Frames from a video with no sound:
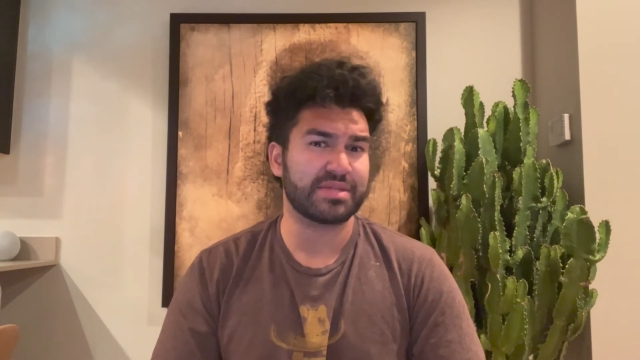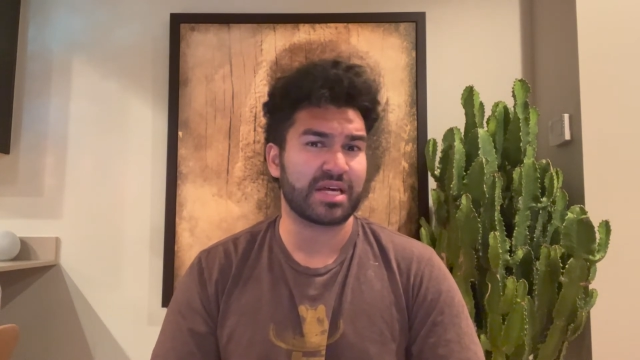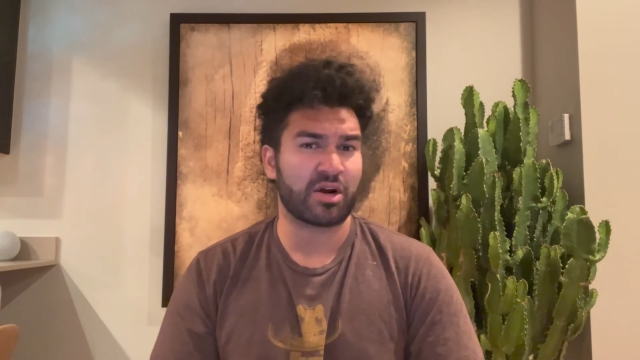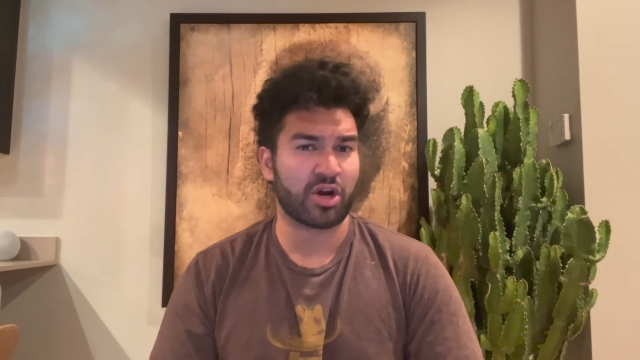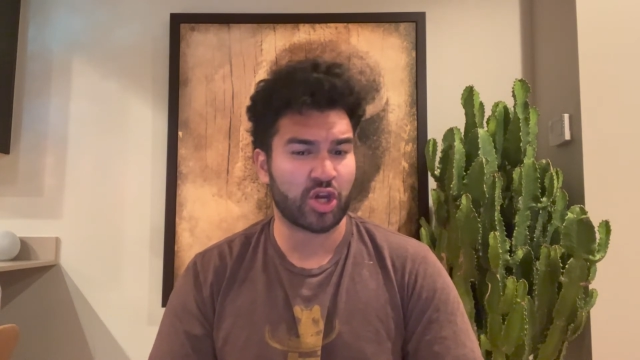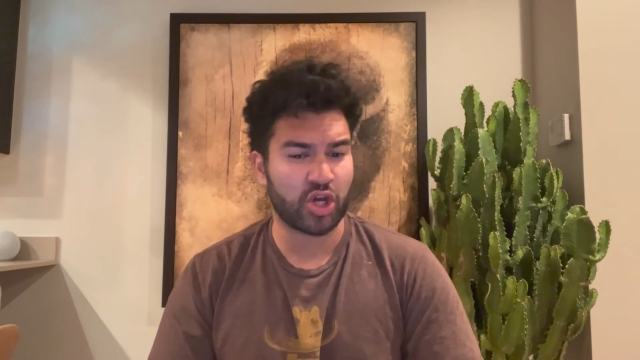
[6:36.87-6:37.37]
and
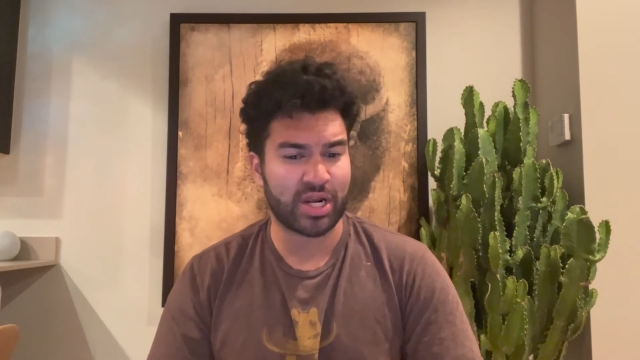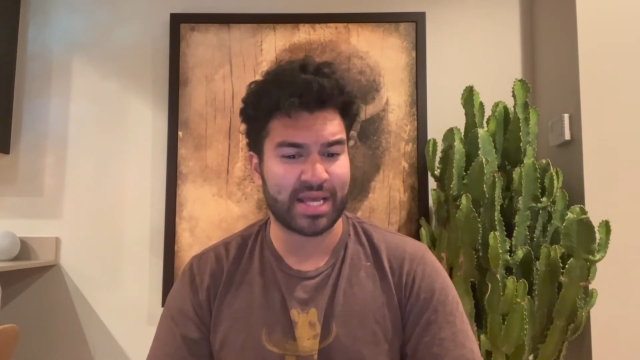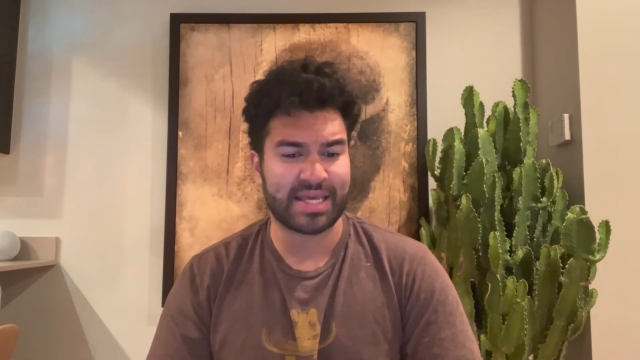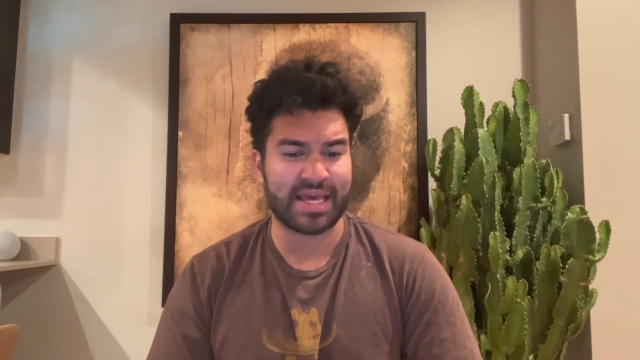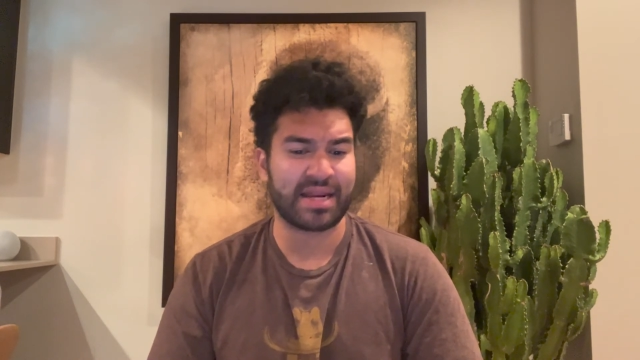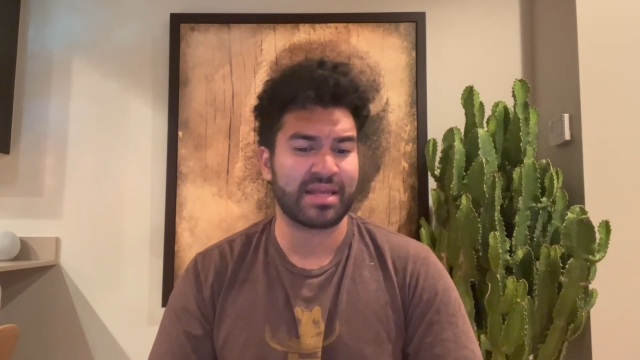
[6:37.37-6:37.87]
are good
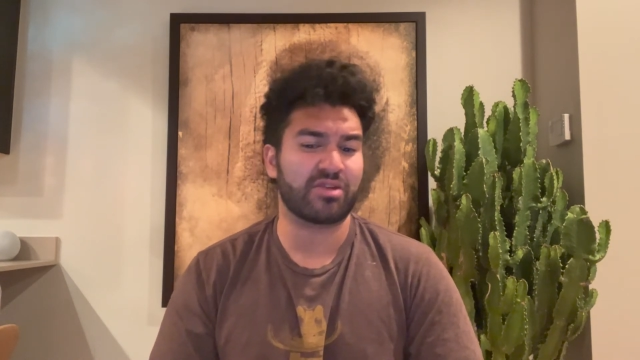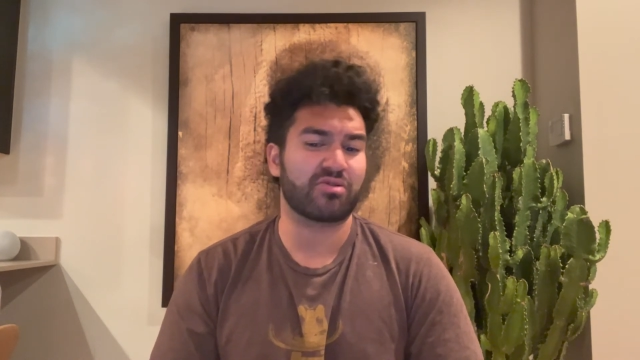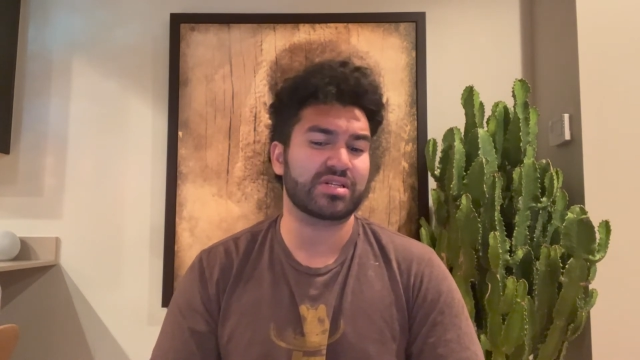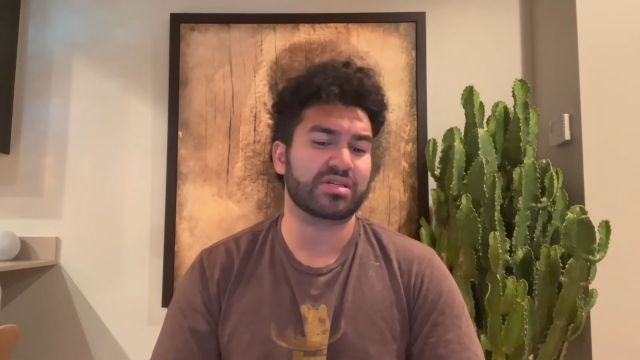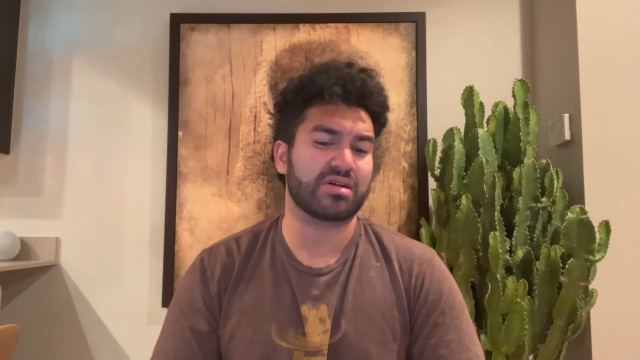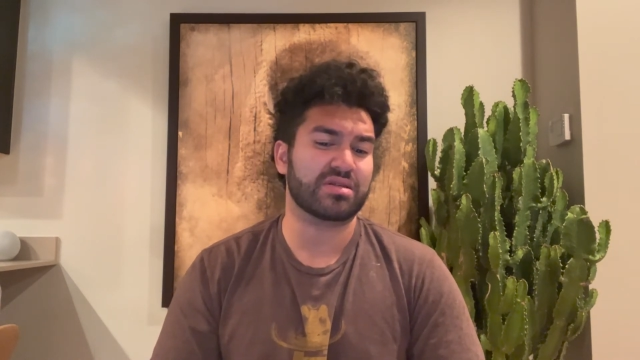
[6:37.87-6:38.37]
at getting the
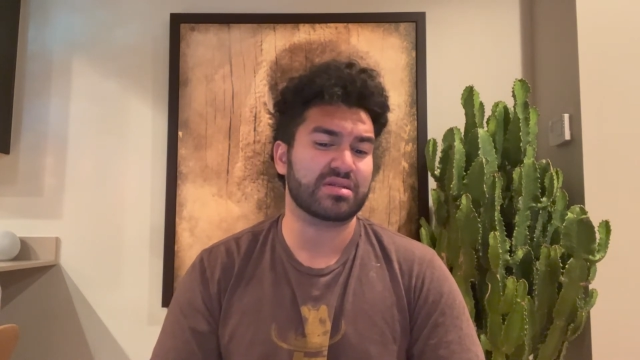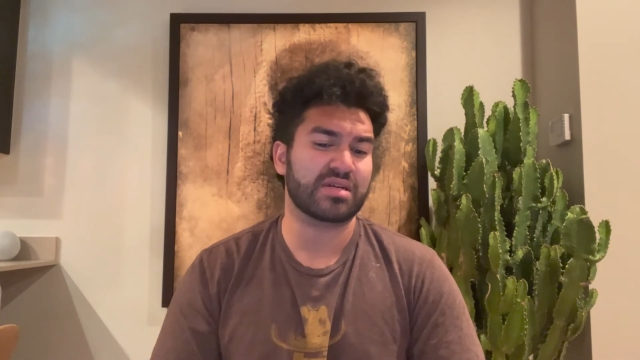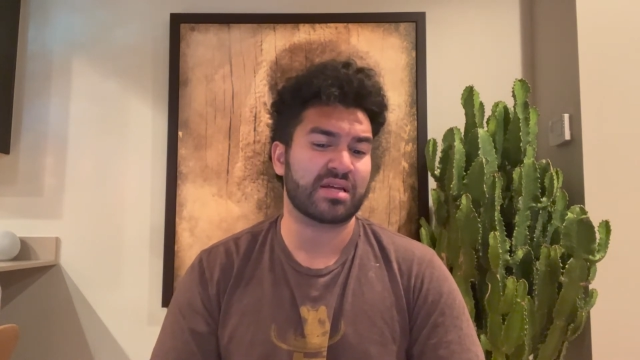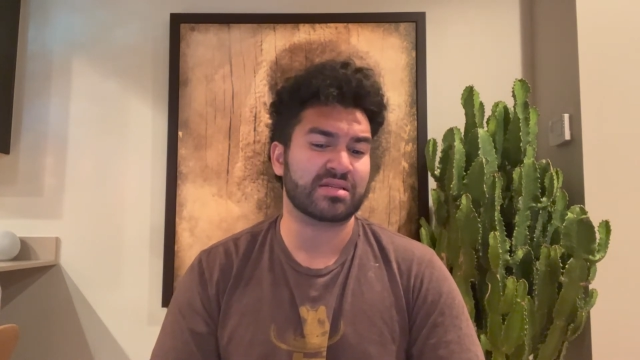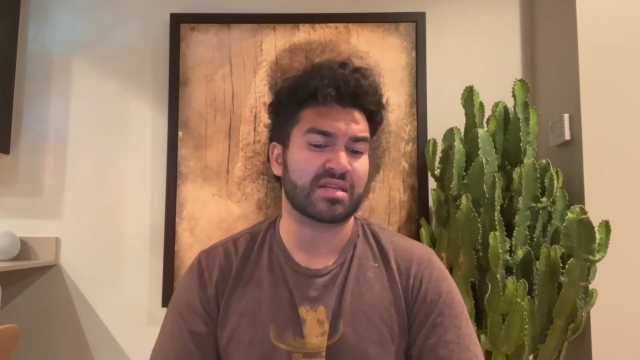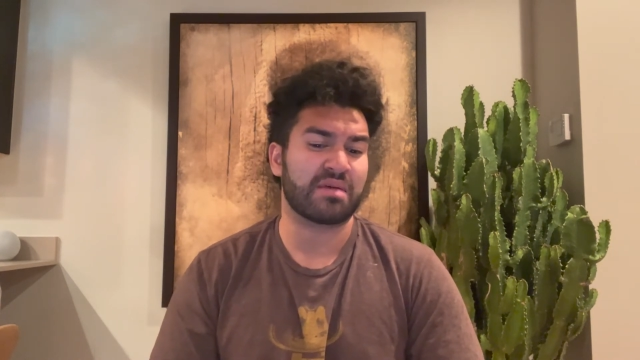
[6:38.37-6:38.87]
results
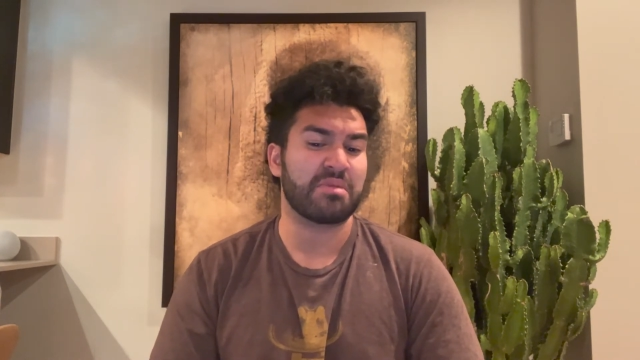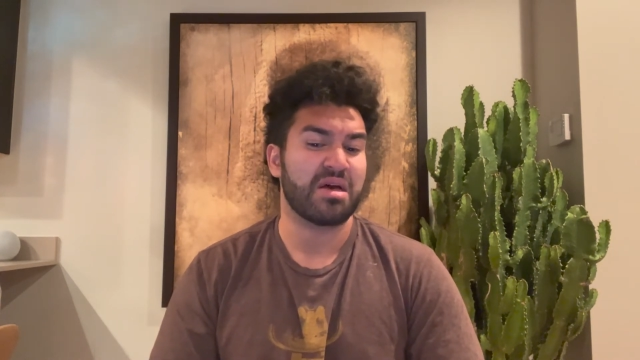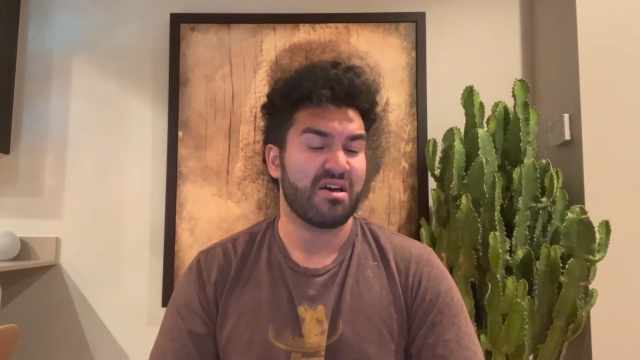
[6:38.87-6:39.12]
against them.